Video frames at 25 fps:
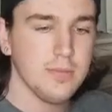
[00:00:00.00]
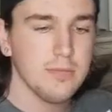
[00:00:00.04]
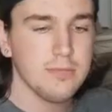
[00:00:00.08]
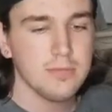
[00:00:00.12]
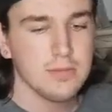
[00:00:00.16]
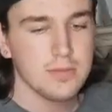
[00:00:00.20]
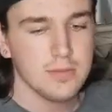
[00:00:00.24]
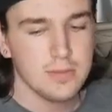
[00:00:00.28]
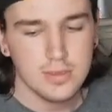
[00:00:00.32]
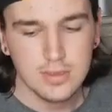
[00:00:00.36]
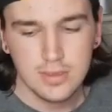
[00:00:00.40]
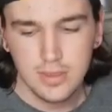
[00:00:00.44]

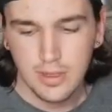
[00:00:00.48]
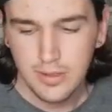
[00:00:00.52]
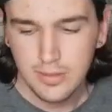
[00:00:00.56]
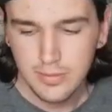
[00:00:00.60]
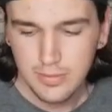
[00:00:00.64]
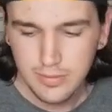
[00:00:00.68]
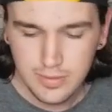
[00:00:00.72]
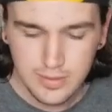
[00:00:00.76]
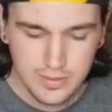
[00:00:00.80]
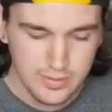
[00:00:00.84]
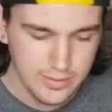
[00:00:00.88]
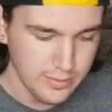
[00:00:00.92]
Set up
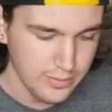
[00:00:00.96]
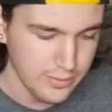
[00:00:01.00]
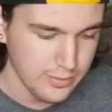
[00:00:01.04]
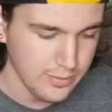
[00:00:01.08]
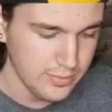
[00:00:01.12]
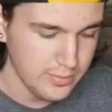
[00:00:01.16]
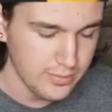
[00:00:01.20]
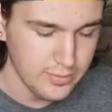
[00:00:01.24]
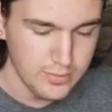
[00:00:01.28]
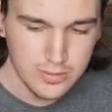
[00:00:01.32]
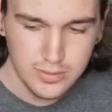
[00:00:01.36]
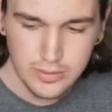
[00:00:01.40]
this little
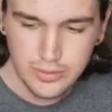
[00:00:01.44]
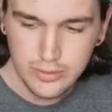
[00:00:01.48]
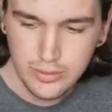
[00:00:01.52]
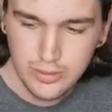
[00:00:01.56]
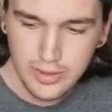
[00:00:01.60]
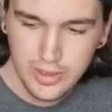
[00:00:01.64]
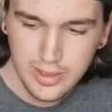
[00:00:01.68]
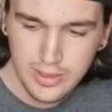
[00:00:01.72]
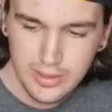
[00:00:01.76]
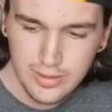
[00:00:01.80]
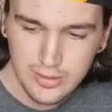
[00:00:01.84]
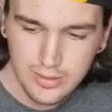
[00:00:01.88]

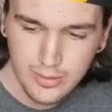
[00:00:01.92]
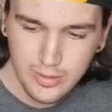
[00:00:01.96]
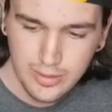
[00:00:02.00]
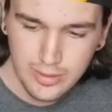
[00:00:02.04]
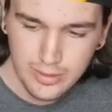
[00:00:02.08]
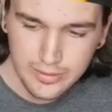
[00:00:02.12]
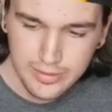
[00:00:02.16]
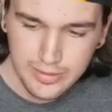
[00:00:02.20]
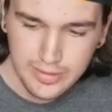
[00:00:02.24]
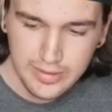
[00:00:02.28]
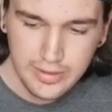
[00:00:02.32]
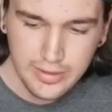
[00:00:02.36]
doodad, the little
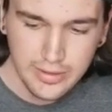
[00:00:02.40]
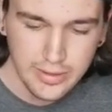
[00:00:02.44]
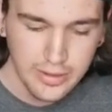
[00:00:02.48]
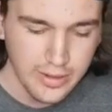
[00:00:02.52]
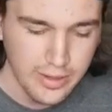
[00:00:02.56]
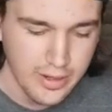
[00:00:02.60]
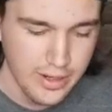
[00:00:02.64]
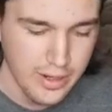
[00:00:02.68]
sticker.